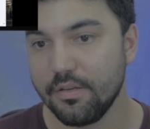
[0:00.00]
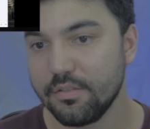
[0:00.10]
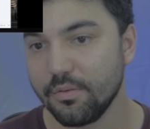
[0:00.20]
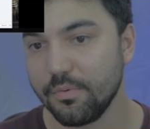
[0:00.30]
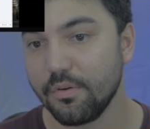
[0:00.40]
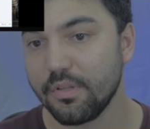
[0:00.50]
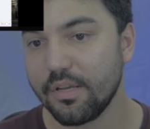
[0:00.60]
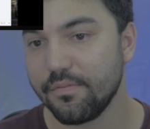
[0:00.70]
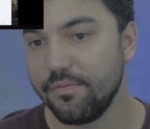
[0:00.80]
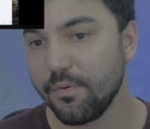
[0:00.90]
So we only
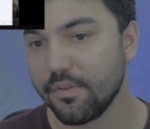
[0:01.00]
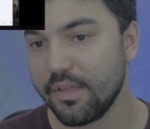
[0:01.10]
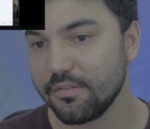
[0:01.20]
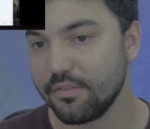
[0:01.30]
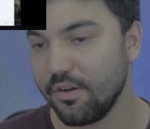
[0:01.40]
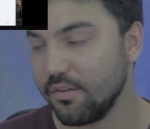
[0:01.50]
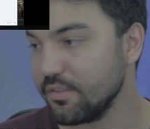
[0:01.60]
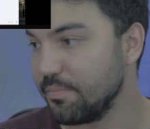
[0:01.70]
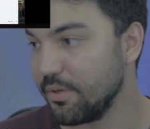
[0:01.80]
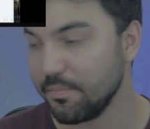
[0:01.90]
have
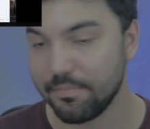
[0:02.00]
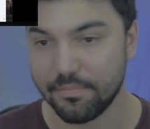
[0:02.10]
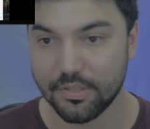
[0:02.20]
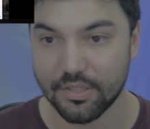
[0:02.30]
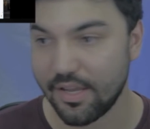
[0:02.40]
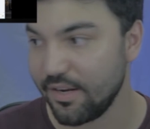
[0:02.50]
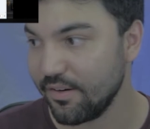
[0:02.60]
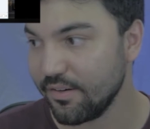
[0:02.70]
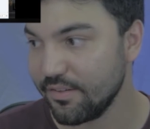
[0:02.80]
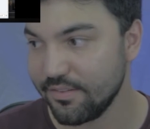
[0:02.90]
$4,000 per
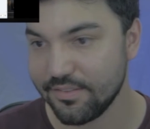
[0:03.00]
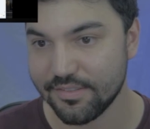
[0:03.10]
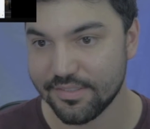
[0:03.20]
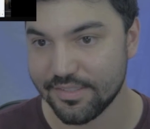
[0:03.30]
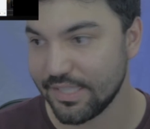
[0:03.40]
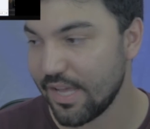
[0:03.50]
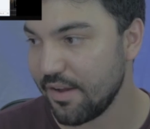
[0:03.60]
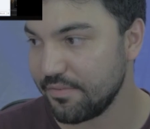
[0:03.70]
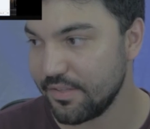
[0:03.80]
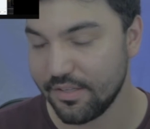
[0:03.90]
player
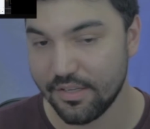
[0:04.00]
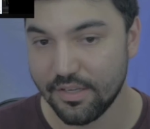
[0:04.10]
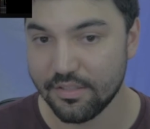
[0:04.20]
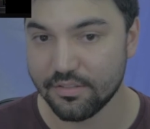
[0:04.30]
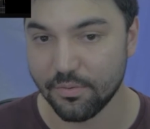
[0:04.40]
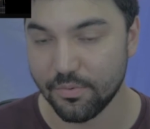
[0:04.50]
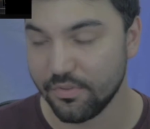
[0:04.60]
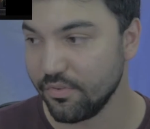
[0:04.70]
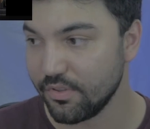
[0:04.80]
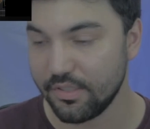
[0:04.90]
left. So we
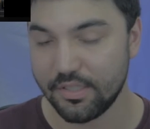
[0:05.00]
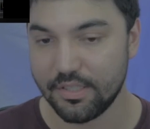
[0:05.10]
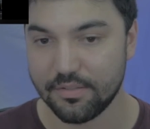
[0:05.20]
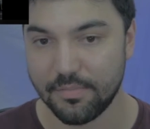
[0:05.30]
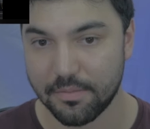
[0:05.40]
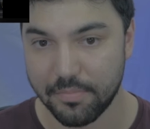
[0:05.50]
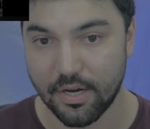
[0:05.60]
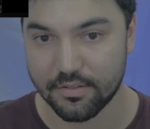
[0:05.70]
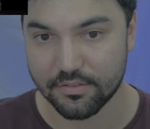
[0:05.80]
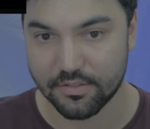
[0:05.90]
really need to make
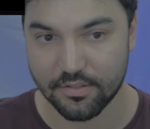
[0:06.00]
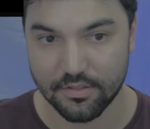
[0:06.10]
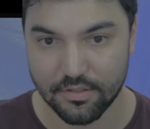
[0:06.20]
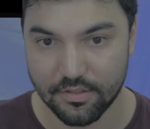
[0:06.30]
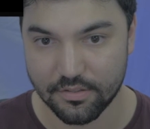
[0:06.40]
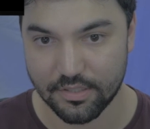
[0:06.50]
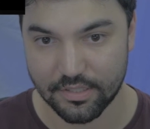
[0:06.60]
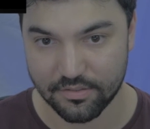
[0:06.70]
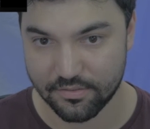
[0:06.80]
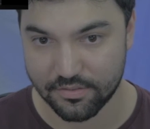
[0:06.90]
punts,
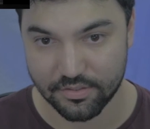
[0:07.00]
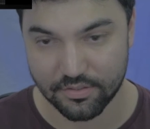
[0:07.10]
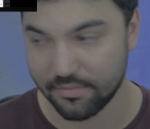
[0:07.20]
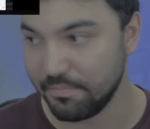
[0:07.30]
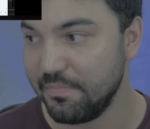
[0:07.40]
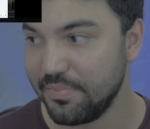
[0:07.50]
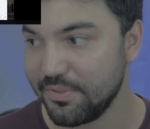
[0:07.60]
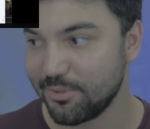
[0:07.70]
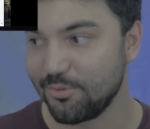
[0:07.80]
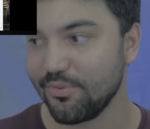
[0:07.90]
like
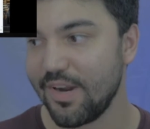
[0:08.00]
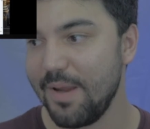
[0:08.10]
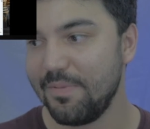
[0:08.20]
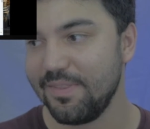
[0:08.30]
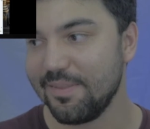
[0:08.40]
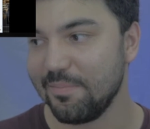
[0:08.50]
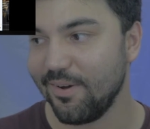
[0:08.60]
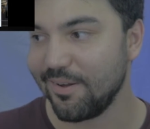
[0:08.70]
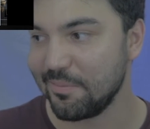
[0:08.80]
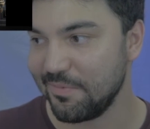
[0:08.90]
scraping the
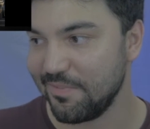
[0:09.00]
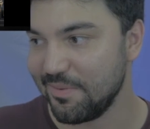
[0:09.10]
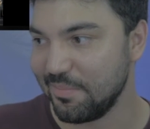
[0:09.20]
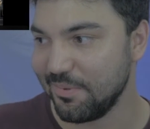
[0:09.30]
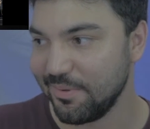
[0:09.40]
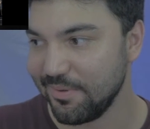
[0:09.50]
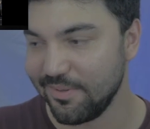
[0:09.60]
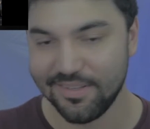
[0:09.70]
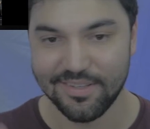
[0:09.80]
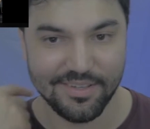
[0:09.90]
bottom of the bowl
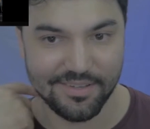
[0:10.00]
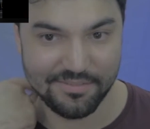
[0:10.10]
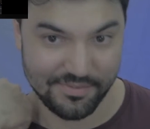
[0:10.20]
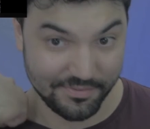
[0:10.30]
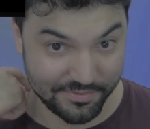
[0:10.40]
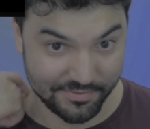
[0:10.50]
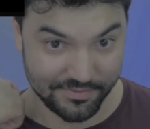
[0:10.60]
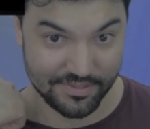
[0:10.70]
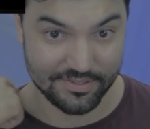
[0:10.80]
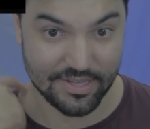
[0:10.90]

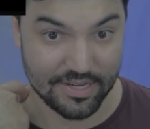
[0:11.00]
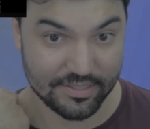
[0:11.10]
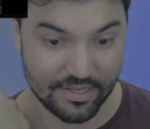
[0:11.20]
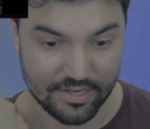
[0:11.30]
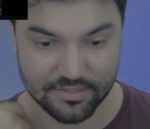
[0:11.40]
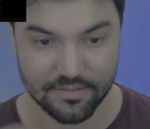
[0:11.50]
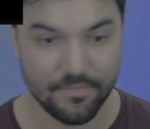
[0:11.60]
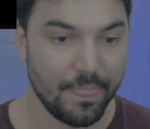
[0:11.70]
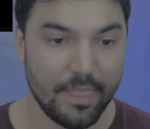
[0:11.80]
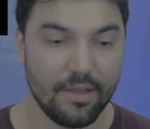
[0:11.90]
for these last guys.
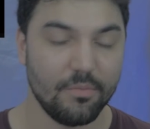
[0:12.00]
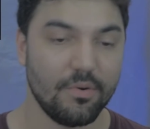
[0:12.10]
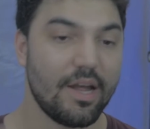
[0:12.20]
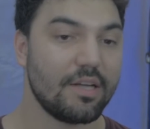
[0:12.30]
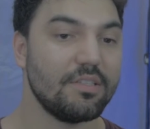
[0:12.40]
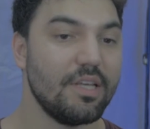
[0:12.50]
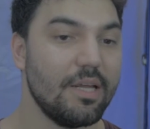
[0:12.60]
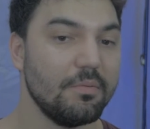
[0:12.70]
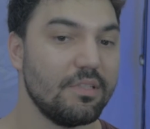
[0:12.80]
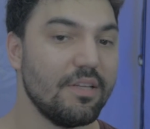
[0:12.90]
And we're actually
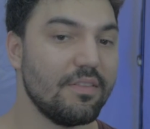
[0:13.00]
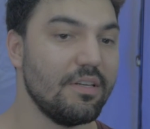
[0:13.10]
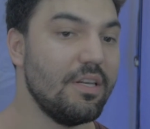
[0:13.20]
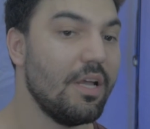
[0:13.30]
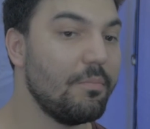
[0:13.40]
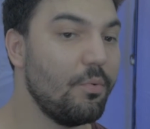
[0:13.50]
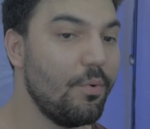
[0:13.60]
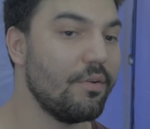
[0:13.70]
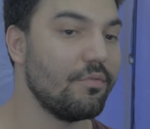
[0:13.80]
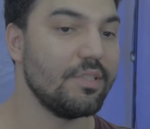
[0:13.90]
able to get the number
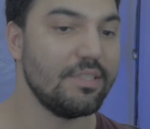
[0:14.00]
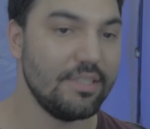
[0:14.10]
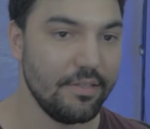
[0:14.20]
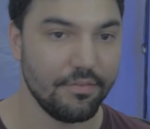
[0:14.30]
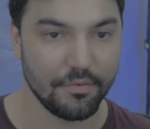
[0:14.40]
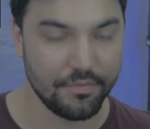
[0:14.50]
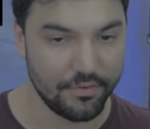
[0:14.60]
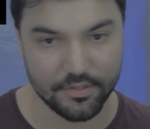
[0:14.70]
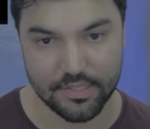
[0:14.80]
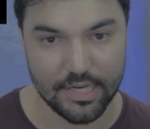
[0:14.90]
one receiver
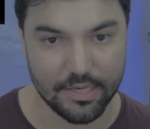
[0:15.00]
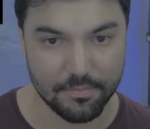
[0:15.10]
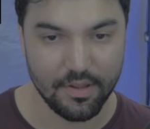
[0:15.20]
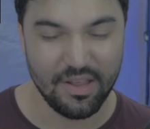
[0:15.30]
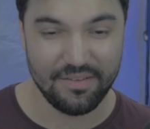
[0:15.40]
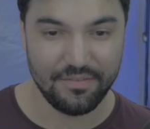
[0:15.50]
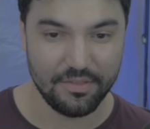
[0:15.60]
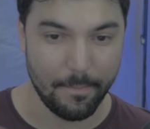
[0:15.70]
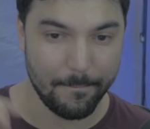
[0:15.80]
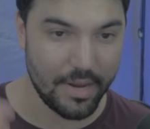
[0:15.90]
for a team for
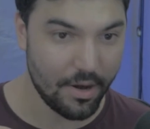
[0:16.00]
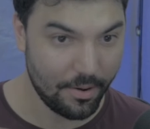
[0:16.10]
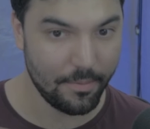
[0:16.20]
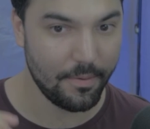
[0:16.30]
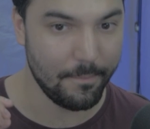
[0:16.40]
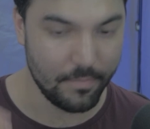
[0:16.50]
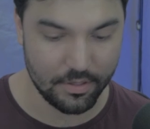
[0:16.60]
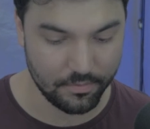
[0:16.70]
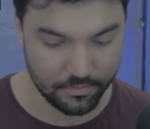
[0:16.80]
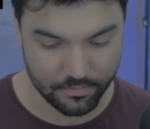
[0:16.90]
the bare
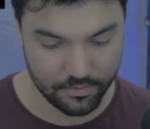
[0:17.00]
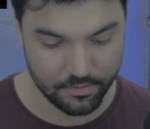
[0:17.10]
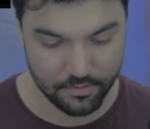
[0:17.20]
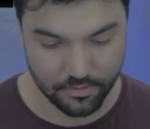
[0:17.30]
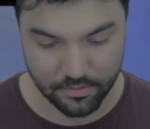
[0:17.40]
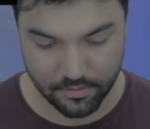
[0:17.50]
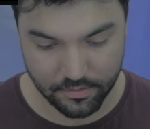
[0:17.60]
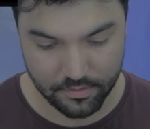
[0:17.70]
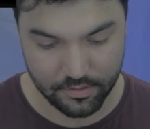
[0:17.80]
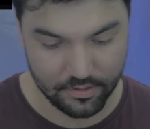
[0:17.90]
minimum.
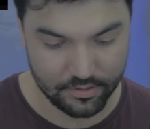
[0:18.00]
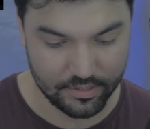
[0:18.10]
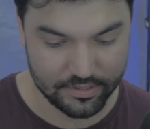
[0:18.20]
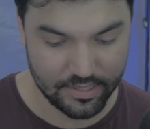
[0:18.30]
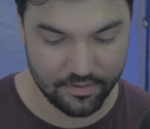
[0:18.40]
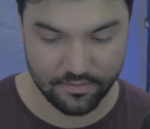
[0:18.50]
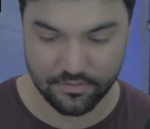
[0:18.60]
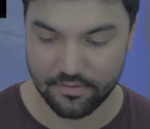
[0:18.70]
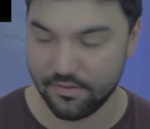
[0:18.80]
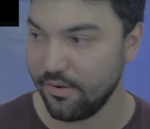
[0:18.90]
And you're like, Dave,
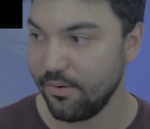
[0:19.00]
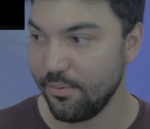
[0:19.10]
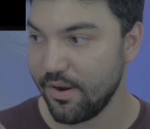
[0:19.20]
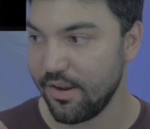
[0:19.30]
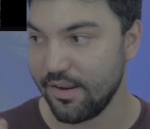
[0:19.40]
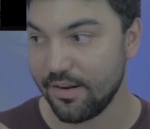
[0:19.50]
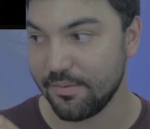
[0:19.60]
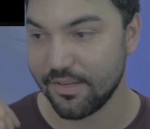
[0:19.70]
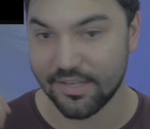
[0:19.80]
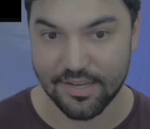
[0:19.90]
no way. And
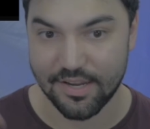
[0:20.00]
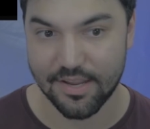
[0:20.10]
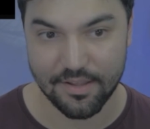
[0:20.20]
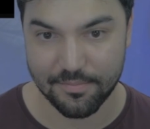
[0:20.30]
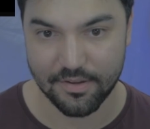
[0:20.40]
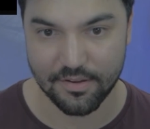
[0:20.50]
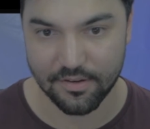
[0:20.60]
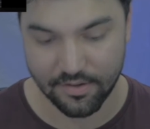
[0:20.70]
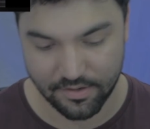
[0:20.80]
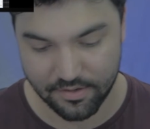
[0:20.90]
I'm like, yeah, man,
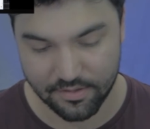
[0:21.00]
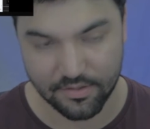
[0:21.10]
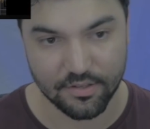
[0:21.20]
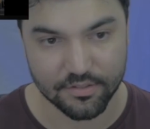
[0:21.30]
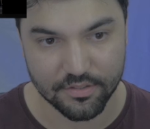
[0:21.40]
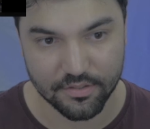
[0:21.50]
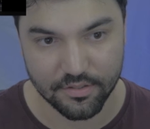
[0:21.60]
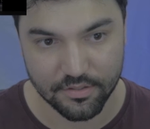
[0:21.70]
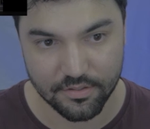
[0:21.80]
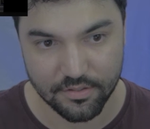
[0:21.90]
I'll show you.